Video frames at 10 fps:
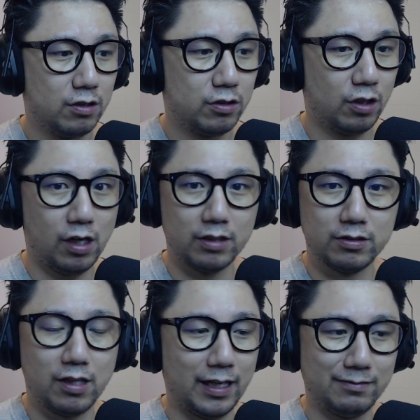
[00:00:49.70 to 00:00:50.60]
So I was
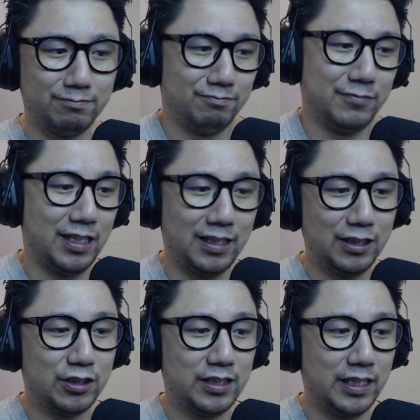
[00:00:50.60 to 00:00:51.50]
like, yeah, let's
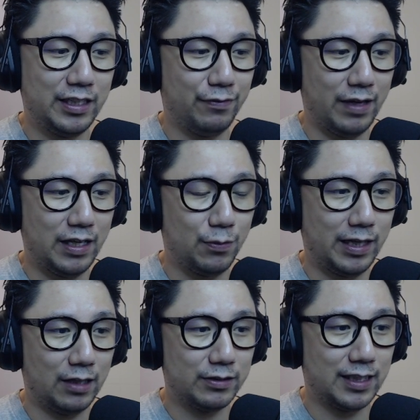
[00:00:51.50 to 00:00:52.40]
see if anyone
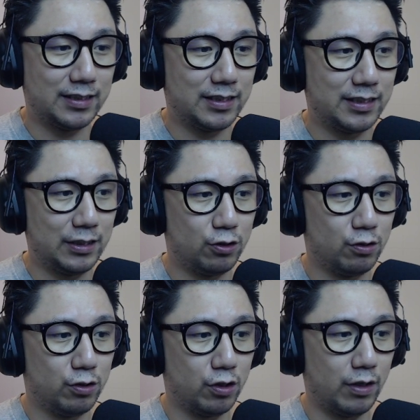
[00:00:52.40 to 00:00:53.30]
else has this
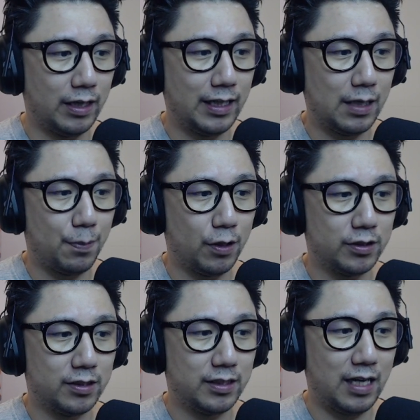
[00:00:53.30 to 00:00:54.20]
issue. So another
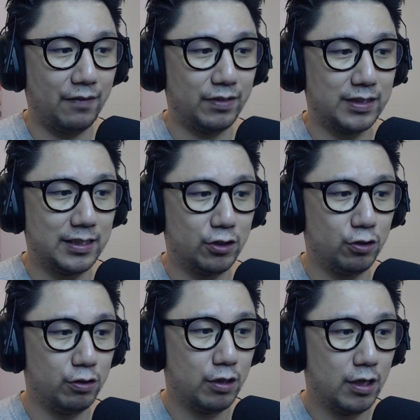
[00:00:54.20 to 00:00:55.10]
person did have this
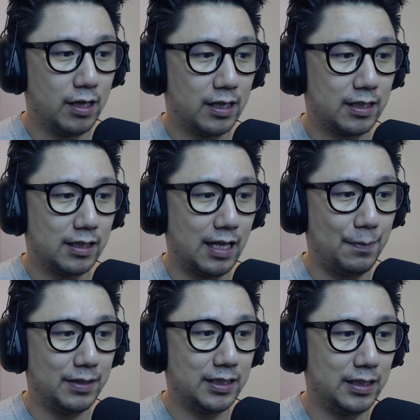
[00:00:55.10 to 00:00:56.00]
issue,
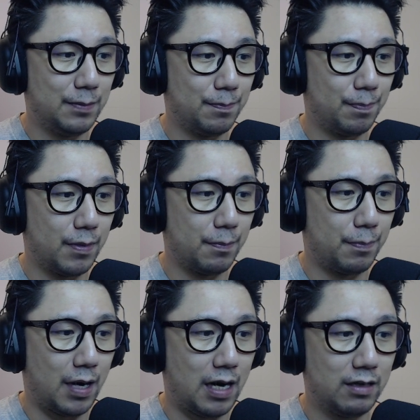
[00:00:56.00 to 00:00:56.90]

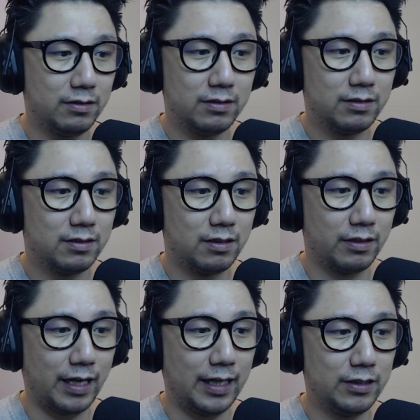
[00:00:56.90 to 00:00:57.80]
CalamityBard.
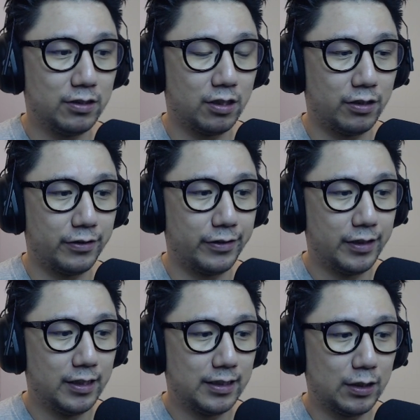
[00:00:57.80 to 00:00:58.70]
Okay, so
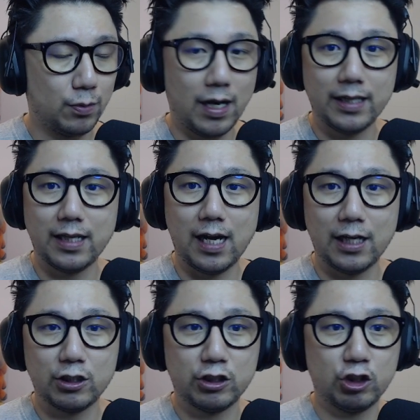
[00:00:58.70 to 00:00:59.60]
that's why I,
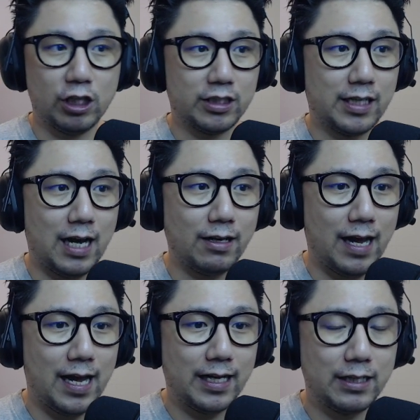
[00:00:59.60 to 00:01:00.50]
I checked it out,
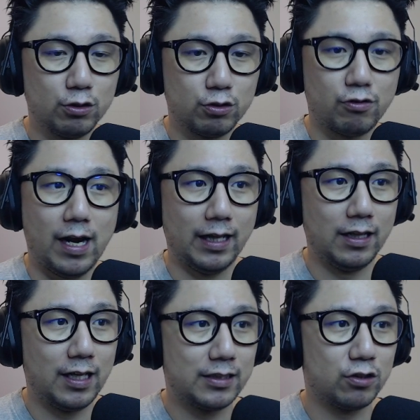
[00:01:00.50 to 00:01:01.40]
and he right.
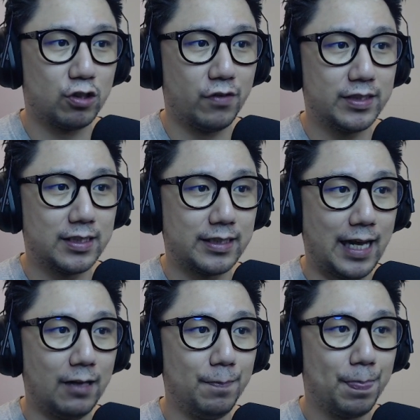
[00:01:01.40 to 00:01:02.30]
Like, the servers are
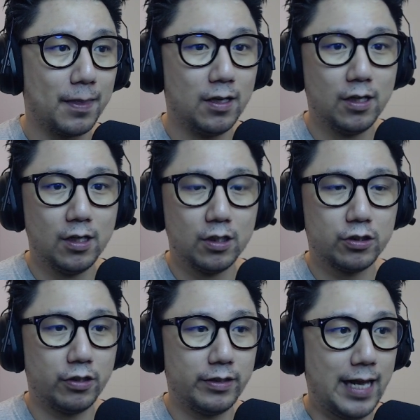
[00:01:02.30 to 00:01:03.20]
down.
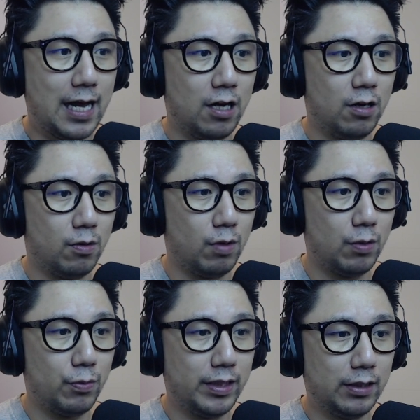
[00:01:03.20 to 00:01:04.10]
So now what
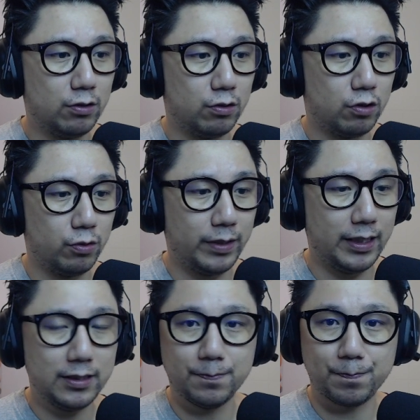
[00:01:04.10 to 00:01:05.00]
we need to do
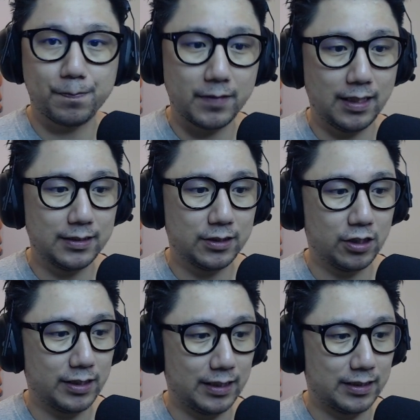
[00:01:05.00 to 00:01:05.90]
is, let's
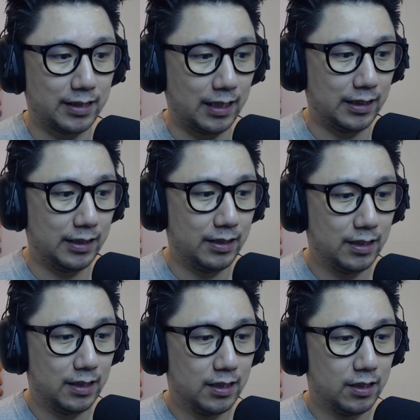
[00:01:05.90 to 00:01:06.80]
just get started.
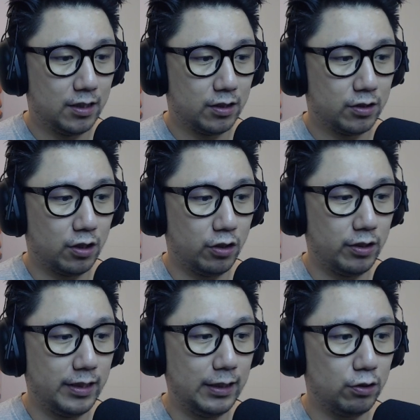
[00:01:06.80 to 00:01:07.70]
So you
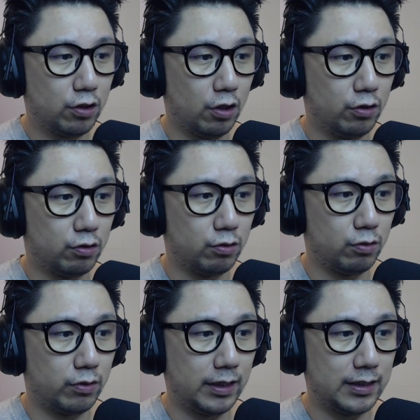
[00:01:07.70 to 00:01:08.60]
need to go to
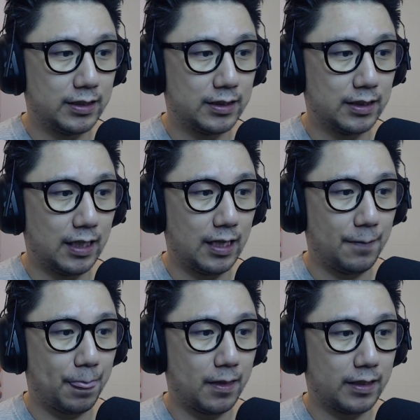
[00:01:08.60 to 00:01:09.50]
this
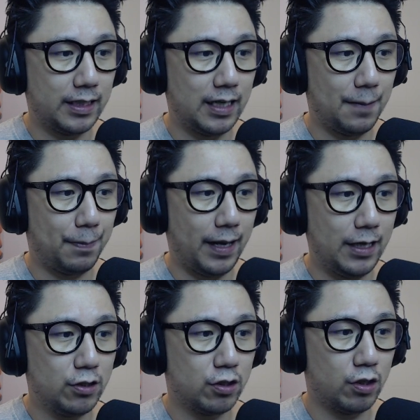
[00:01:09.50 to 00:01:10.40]
GitHub
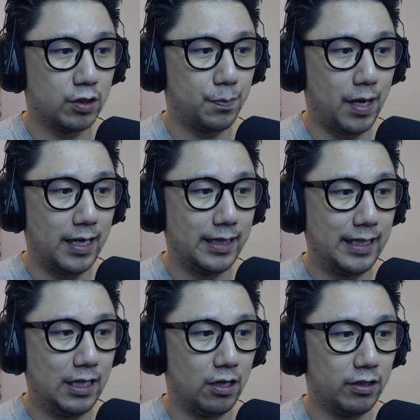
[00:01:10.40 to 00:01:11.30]
page. So it's by
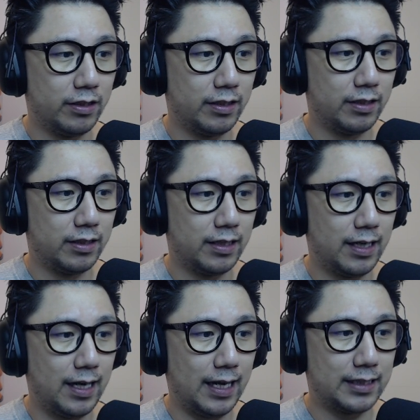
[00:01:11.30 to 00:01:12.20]
Neon
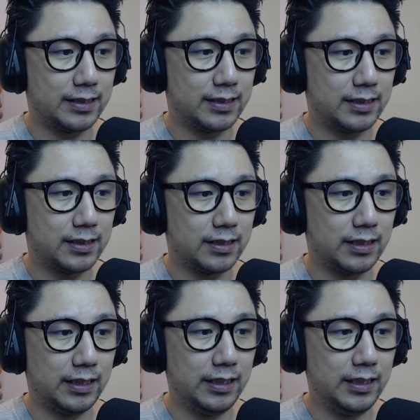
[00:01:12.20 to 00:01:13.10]
X
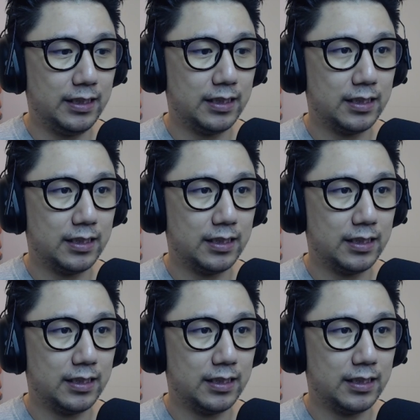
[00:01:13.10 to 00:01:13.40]
D.